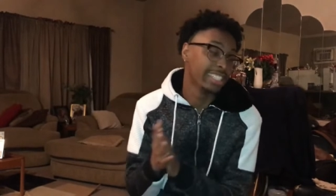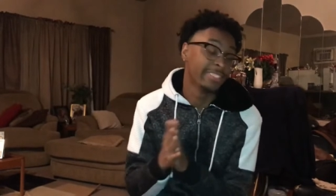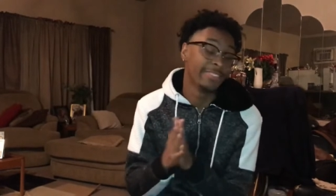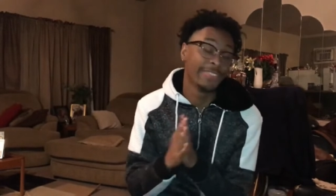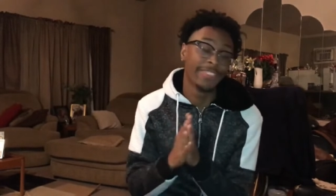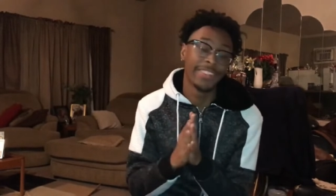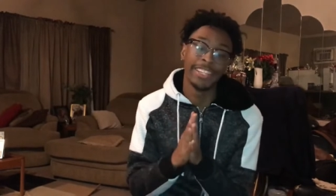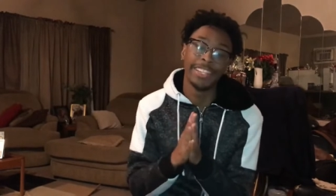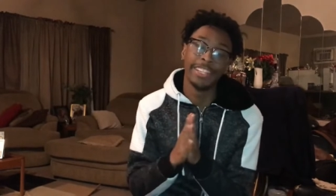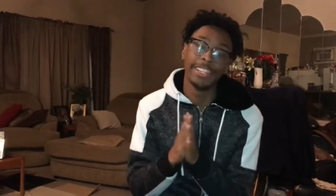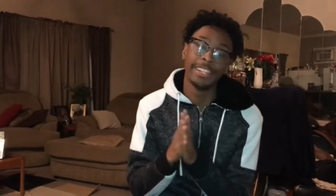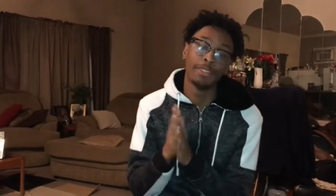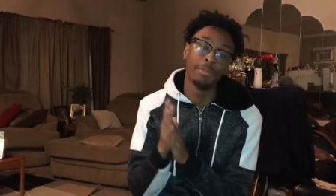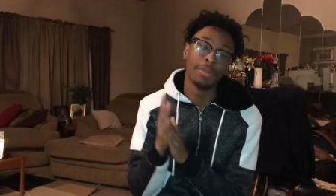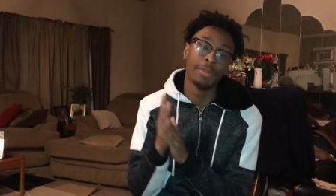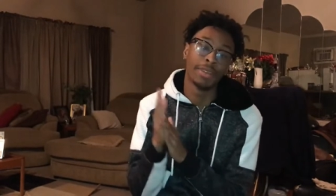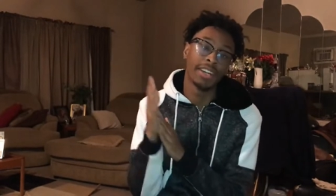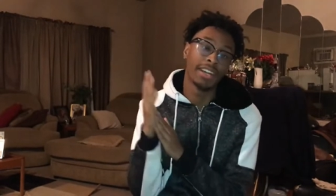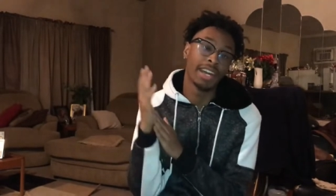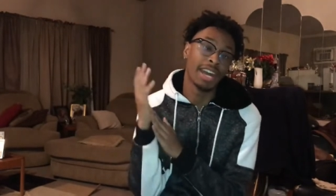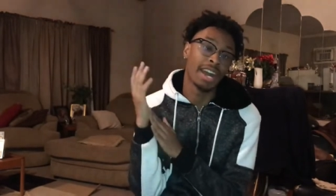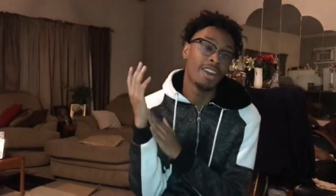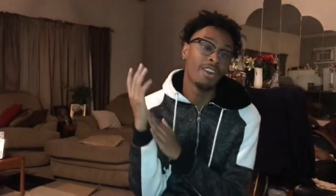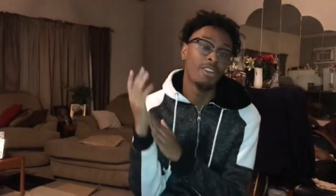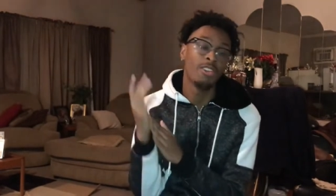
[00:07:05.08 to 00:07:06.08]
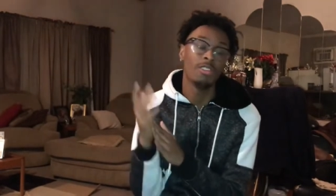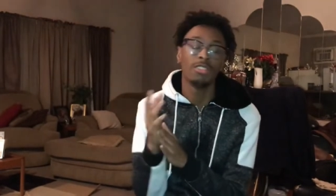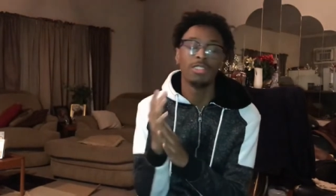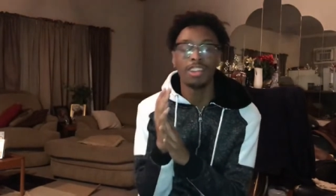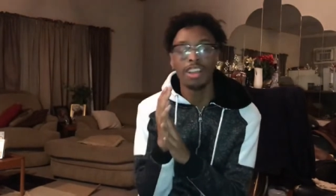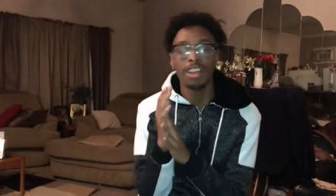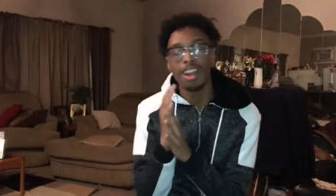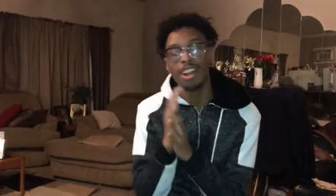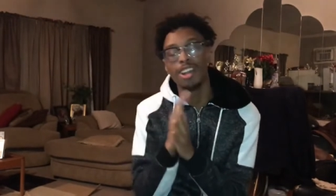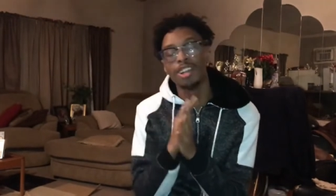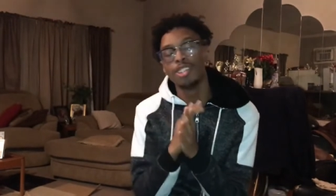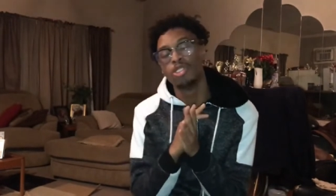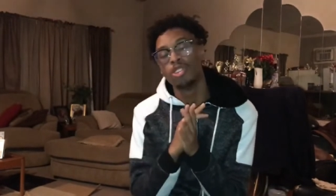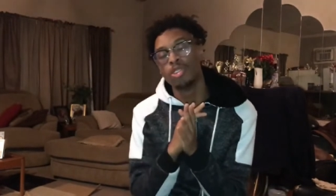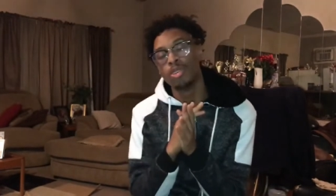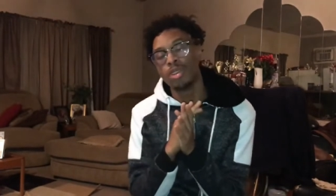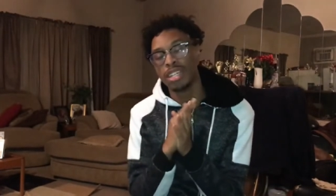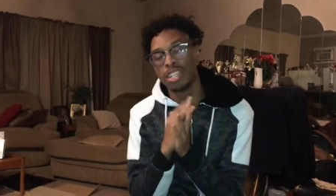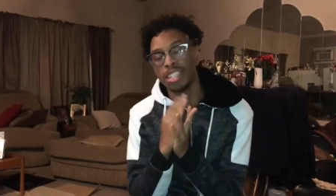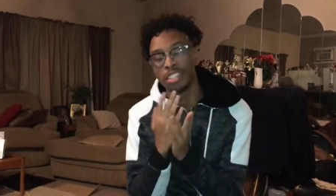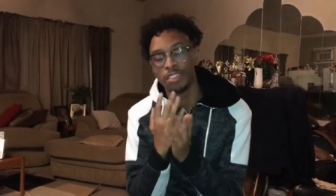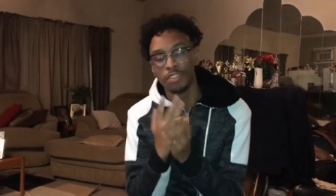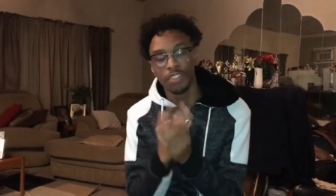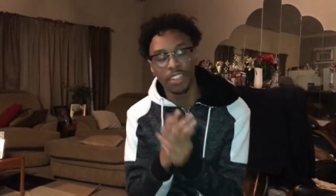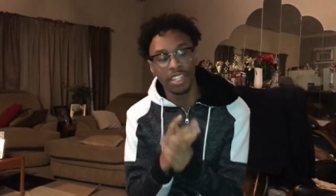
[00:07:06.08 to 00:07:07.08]
this video, bro. I hope y'all
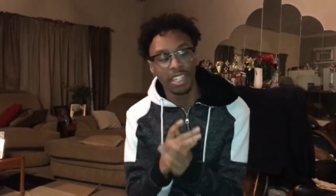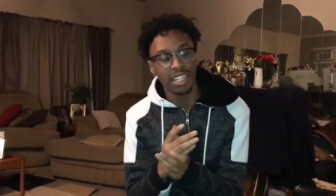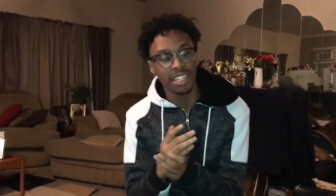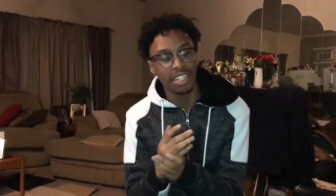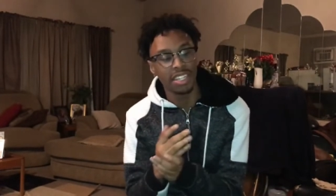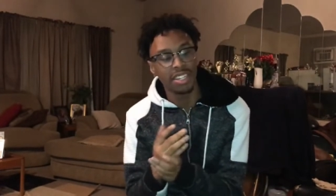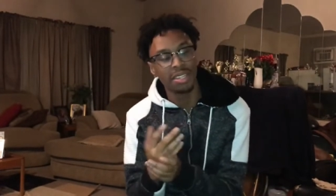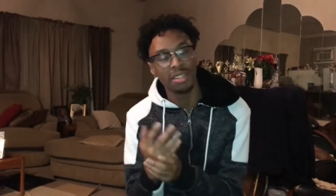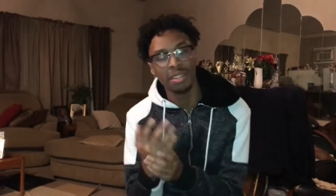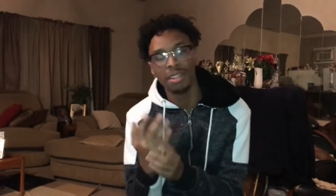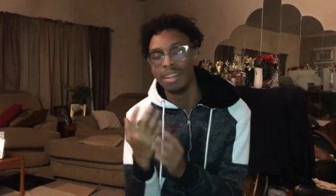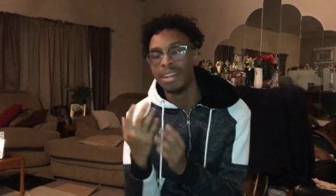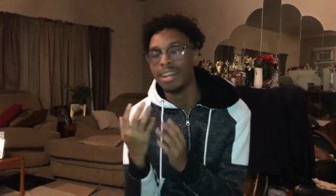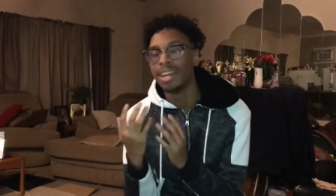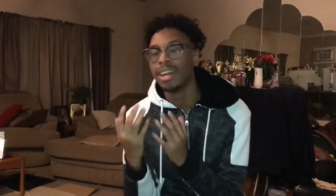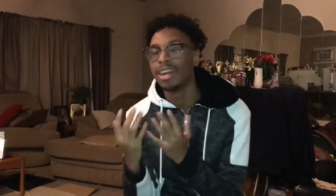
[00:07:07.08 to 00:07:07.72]
enjoyed this video.